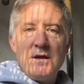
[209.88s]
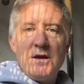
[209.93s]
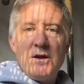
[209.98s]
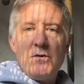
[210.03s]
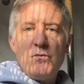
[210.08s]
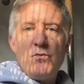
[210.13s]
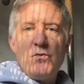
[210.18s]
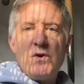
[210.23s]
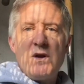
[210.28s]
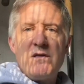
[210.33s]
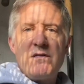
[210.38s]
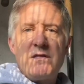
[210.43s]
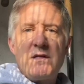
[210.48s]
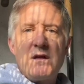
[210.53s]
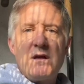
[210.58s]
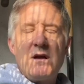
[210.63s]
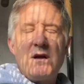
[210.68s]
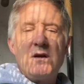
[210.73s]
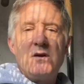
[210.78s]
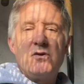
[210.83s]
with
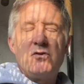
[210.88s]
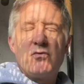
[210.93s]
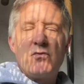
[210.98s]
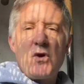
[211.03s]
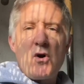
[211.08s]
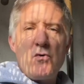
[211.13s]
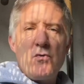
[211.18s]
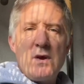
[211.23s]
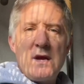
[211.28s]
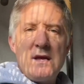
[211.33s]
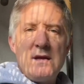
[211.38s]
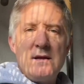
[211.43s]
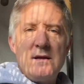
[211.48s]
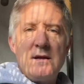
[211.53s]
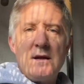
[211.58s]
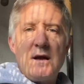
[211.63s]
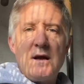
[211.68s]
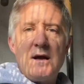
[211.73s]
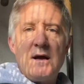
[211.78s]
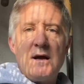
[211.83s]

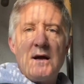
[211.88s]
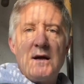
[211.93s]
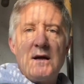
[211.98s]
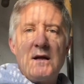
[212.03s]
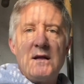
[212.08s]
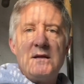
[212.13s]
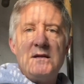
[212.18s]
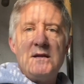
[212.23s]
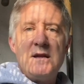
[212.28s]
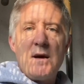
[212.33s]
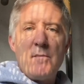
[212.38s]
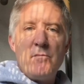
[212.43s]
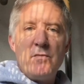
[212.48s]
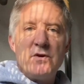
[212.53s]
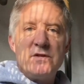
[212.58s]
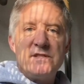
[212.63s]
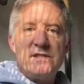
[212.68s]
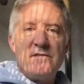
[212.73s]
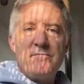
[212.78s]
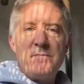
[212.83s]
growing
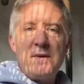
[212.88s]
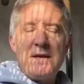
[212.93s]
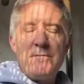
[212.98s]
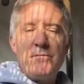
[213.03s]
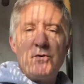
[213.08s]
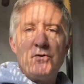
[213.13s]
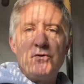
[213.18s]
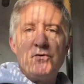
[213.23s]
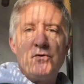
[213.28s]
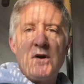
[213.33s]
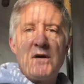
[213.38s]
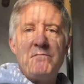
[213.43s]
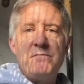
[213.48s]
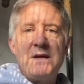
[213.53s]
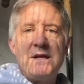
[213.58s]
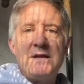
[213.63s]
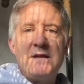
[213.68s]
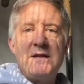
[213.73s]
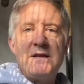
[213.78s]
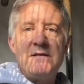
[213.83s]
numbers of people who have
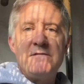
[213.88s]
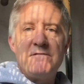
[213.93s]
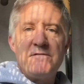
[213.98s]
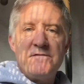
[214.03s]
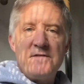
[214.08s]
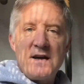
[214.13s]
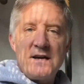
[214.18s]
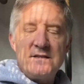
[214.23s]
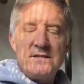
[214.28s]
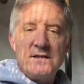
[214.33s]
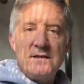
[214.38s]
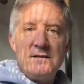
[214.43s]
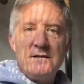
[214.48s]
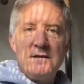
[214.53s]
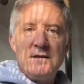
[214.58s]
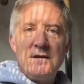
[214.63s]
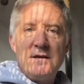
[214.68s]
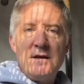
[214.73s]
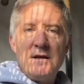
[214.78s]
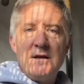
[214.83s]
been infected,
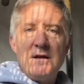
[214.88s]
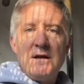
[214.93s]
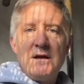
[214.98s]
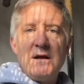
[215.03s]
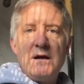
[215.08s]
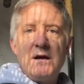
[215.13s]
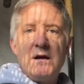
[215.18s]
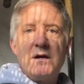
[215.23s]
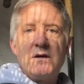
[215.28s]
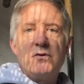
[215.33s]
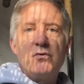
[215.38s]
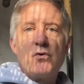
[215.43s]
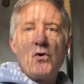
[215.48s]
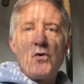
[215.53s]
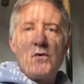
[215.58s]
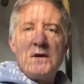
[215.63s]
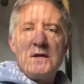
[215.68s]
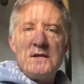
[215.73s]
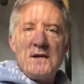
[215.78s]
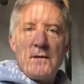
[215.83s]

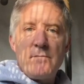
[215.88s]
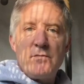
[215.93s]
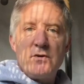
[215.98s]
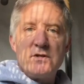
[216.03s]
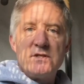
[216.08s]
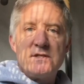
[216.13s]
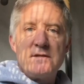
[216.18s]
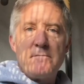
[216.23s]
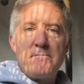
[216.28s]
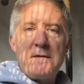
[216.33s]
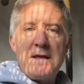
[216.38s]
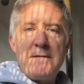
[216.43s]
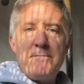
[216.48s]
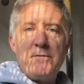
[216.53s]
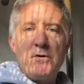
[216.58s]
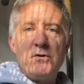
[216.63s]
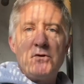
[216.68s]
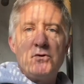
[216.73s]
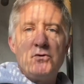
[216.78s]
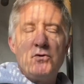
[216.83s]
growing numbers of
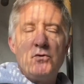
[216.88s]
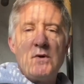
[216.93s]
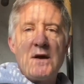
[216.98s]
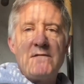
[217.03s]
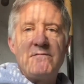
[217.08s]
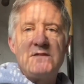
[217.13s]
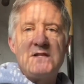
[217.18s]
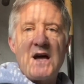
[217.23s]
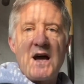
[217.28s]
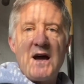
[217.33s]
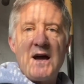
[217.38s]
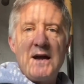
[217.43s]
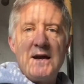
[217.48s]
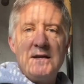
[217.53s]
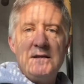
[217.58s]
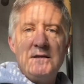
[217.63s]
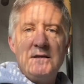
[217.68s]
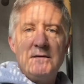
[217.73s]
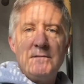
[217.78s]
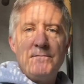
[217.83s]
people who have
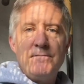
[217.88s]
died.